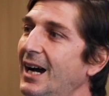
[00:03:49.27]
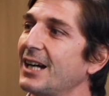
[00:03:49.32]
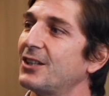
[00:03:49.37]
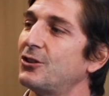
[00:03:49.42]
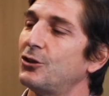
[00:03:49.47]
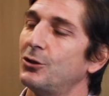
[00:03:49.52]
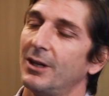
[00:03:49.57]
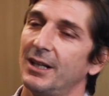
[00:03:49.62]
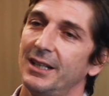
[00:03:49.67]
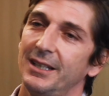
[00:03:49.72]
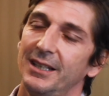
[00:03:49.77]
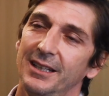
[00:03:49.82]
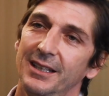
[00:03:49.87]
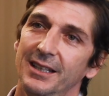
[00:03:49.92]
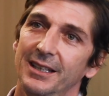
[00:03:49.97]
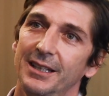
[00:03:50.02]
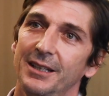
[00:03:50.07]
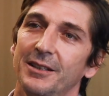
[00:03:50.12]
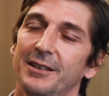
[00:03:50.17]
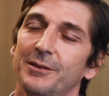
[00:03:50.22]

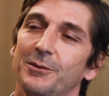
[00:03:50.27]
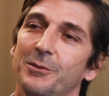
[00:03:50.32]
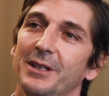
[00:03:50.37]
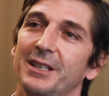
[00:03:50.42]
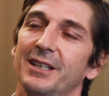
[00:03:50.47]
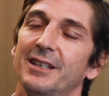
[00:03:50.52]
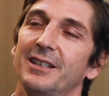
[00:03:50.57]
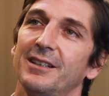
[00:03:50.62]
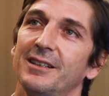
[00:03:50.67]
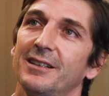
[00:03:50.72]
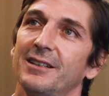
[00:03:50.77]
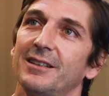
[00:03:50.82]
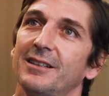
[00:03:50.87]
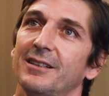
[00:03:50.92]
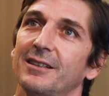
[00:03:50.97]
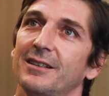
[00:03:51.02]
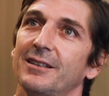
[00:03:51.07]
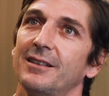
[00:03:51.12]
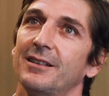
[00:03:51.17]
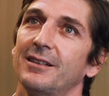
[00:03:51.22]
Actually, when
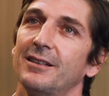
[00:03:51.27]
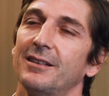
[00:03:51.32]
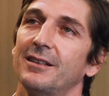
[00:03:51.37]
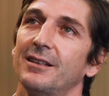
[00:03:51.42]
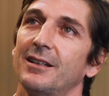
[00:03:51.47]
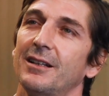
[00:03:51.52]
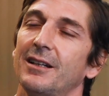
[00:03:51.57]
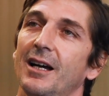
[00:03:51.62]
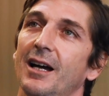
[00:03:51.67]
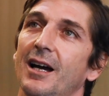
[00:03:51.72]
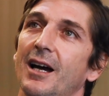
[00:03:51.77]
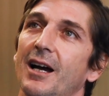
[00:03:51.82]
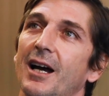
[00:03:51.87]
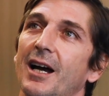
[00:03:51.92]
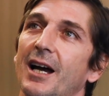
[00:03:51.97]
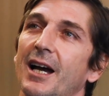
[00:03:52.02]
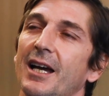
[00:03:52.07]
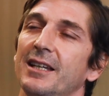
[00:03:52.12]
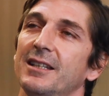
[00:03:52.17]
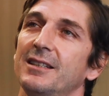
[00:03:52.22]

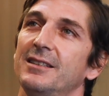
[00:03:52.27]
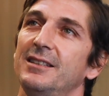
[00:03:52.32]
I